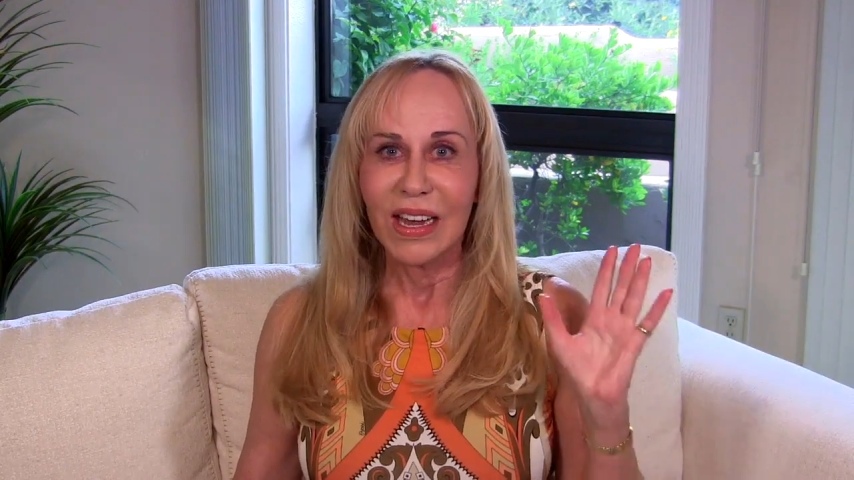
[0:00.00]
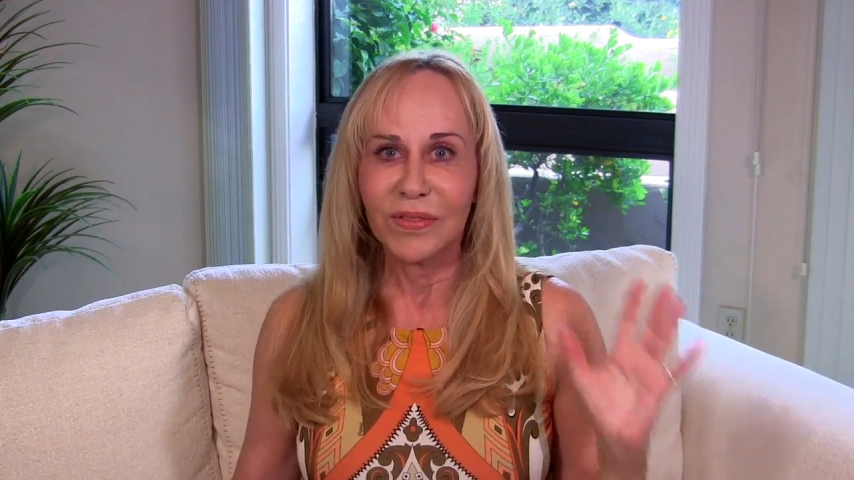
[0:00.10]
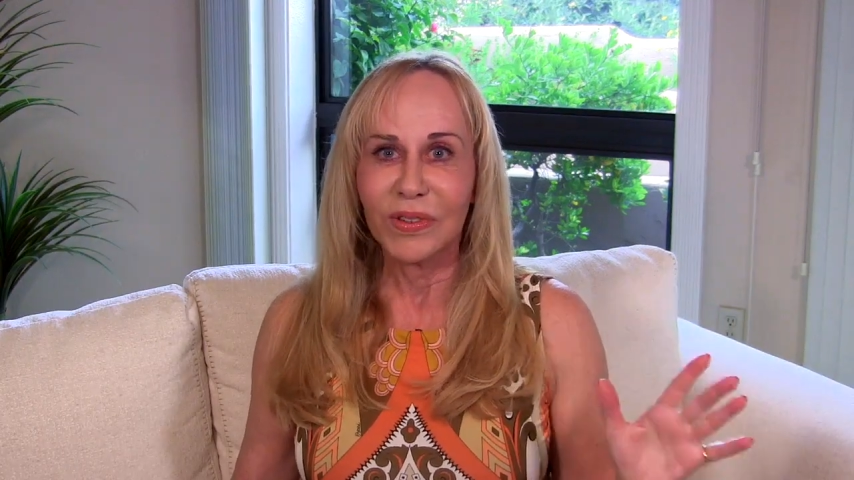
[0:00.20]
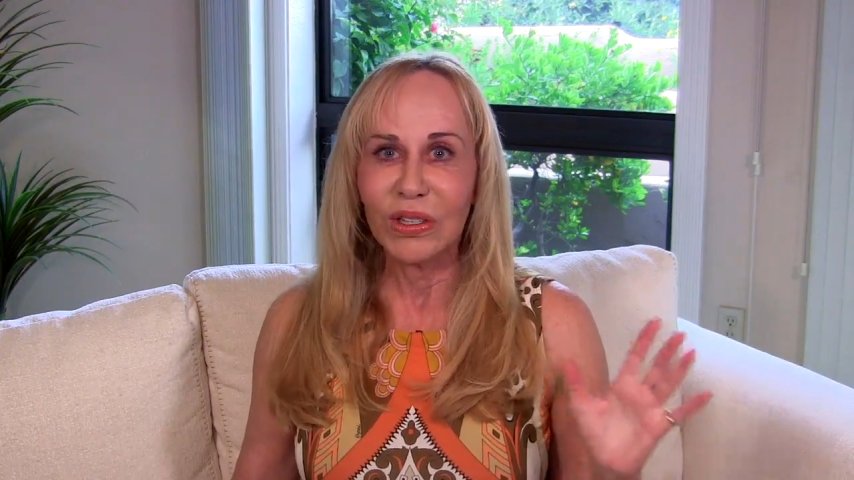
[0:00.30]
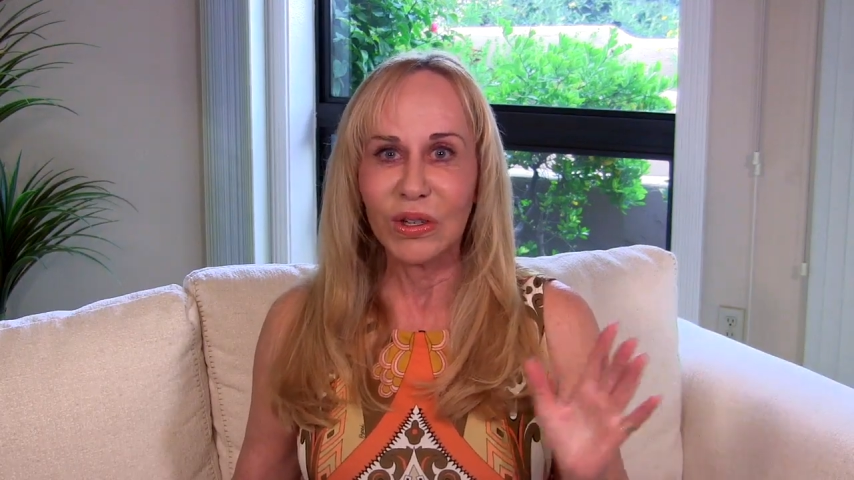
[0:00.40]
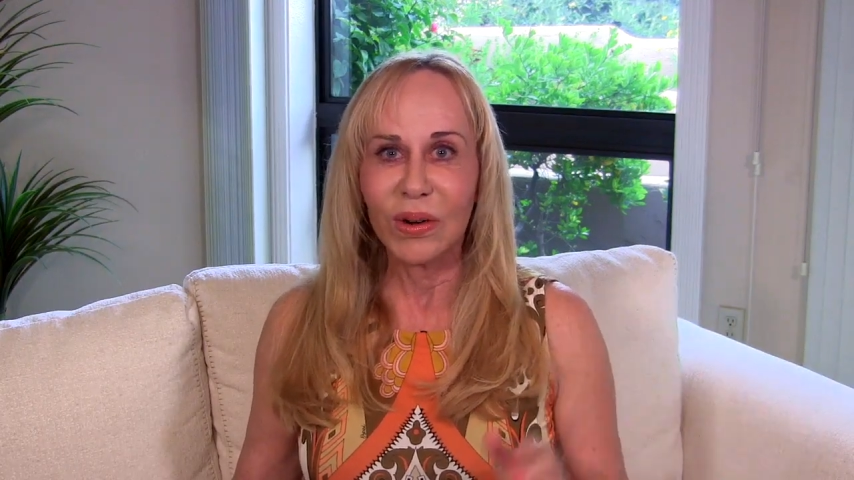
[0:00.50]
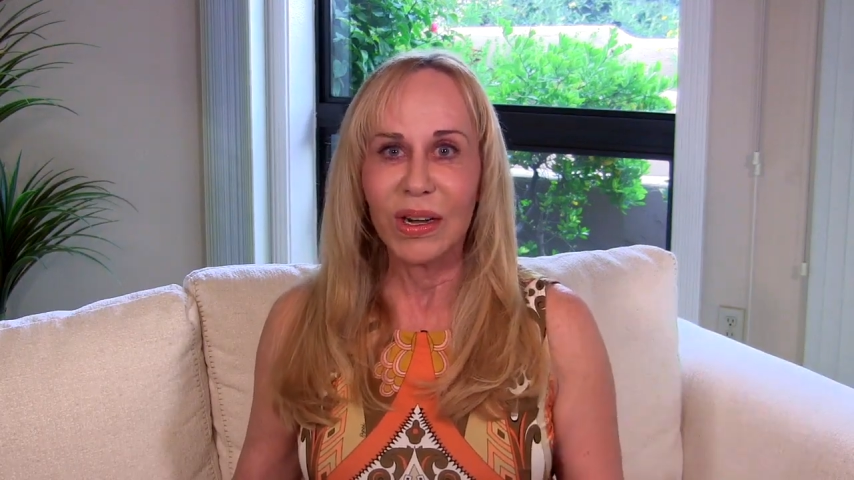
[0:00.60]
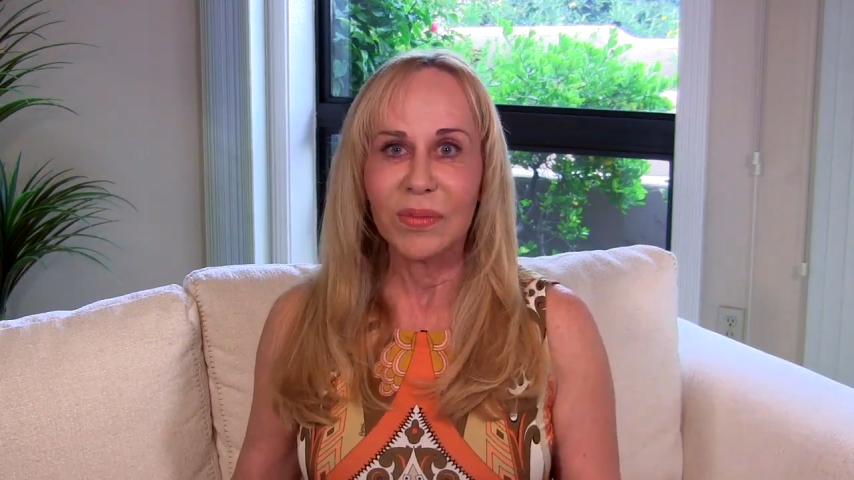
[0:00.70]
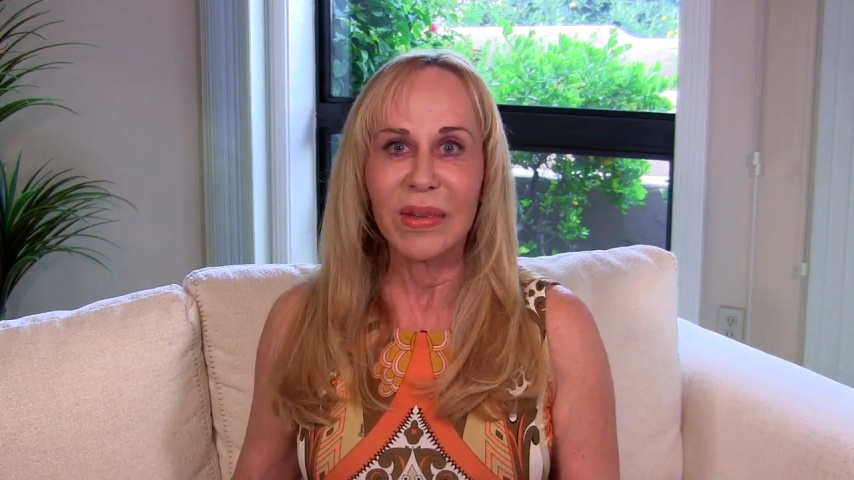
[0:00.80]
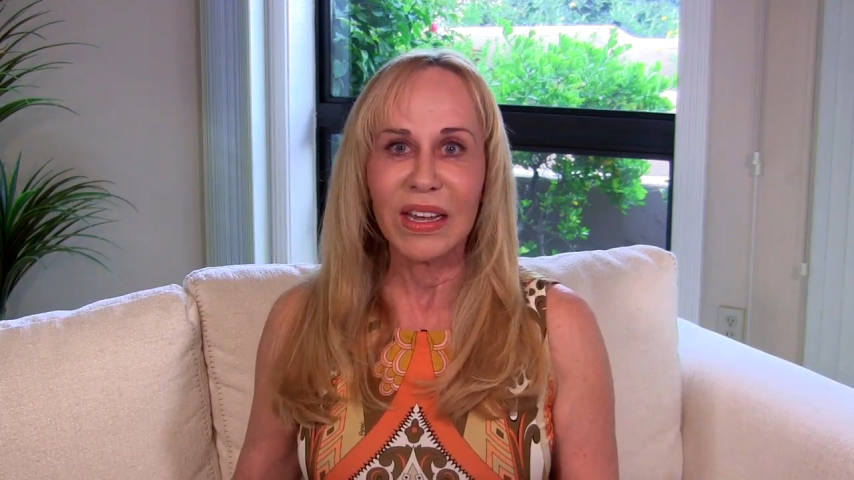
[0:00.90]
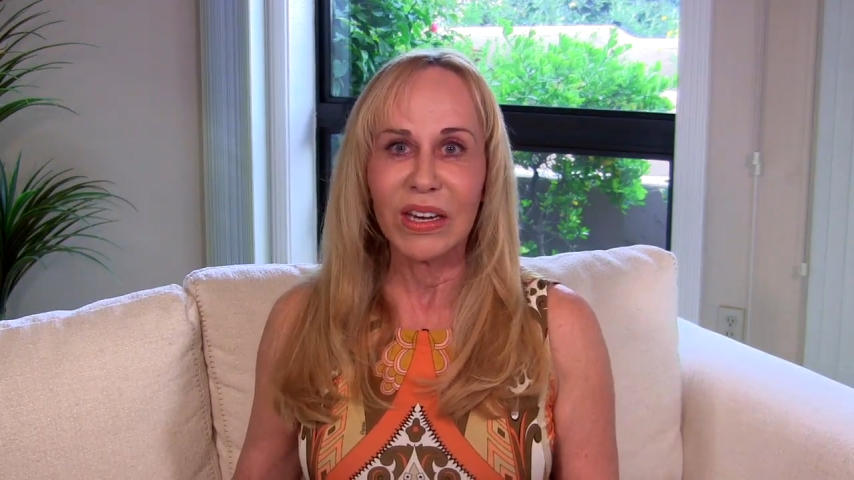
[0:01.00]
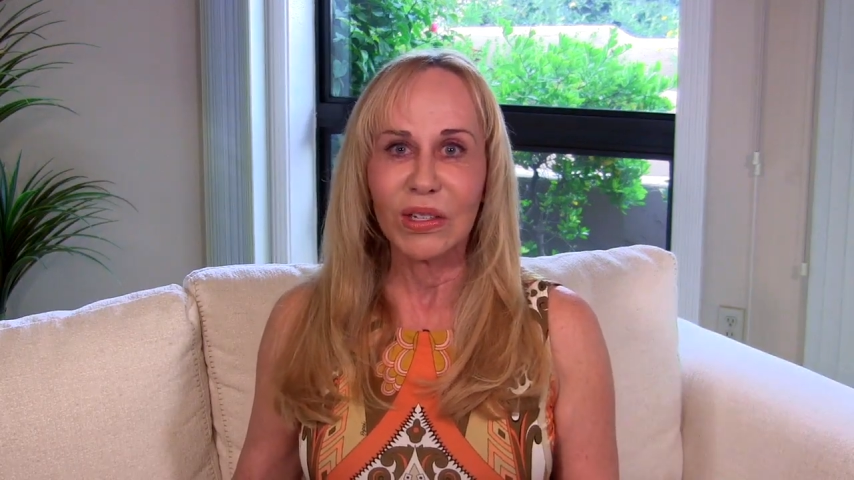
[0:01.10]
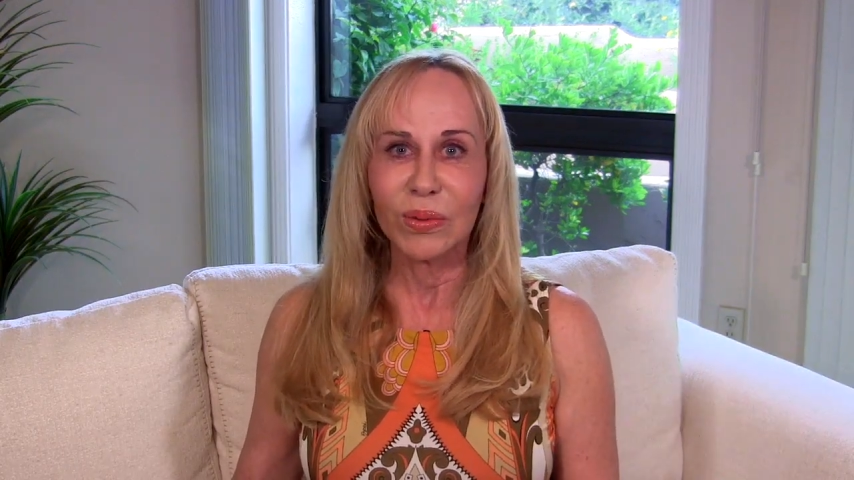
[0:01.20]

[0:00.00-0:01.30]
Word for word: and for joining me each